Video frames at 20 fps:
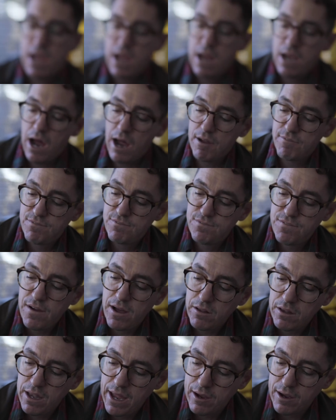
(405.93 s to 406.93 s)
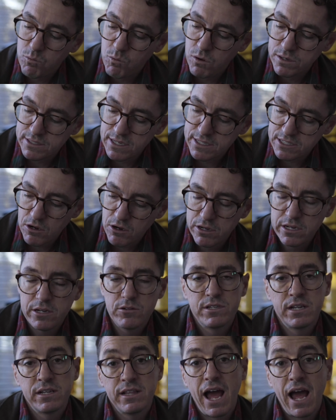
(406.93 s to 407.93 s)
And I felt like once I started
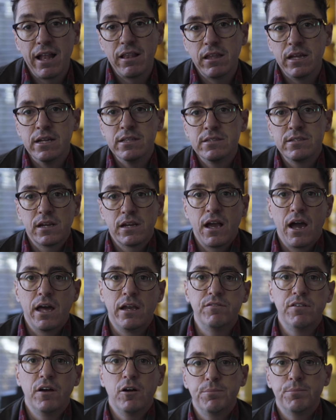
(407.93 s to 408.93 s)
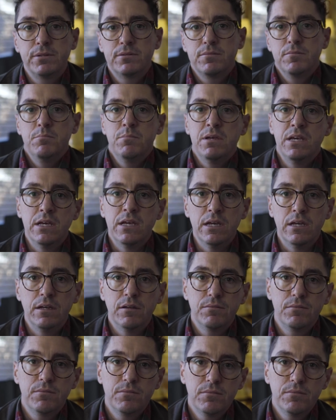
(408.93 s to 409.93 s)
using that lens, it kind of helped
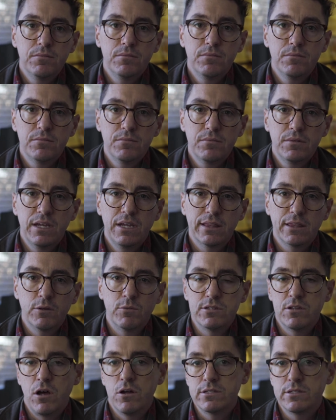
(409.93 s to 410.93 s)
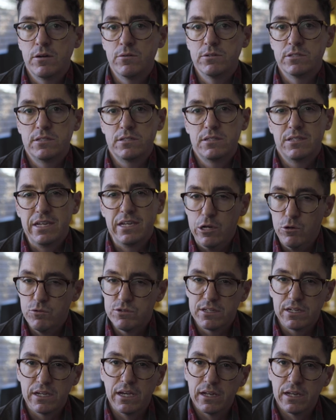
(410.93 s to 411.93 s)
me get the results I was
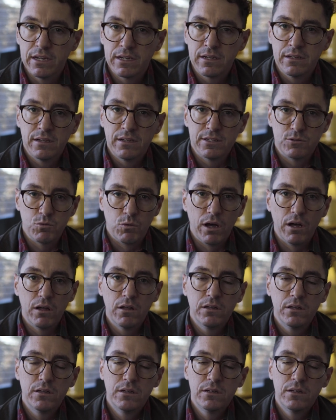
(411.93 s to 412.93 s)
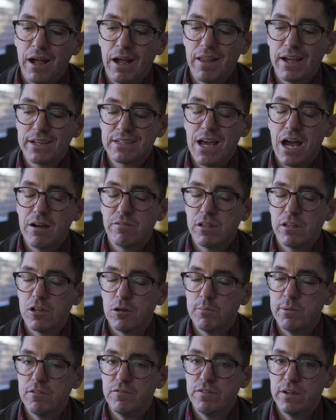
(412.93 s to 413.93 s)
used to getting as well. I like to have a
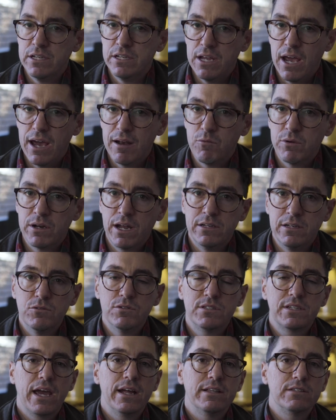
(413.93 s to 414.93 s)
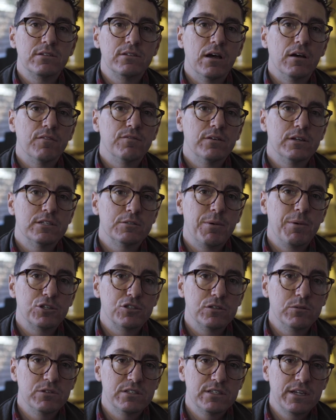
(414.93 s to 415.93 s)
little bit of vignette when I do skate stuff,
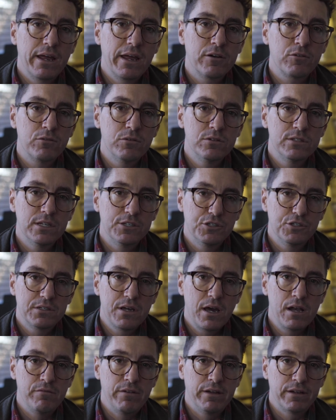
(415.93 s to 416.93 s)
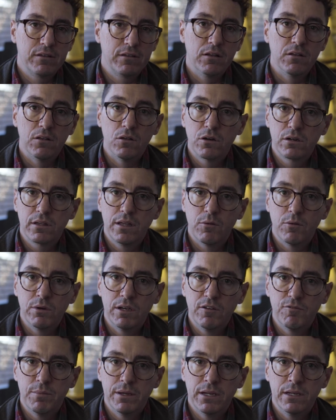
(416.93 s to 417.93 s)
especially with Santa Cruz. It's just kind of like the look that
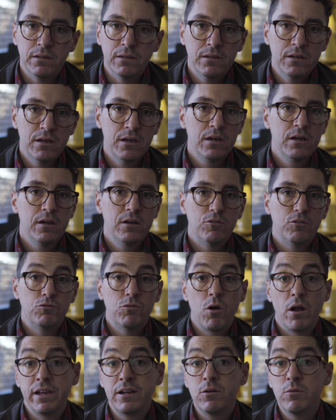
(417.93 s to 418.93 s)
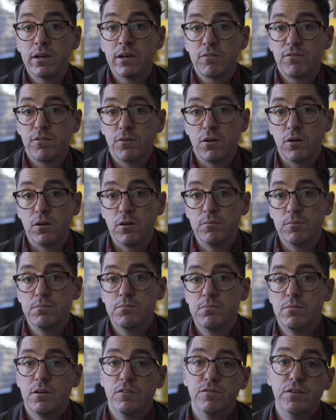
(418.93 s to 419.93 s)
we've been running with for
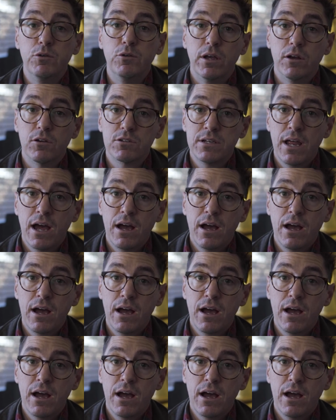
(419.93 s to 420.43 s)
a few years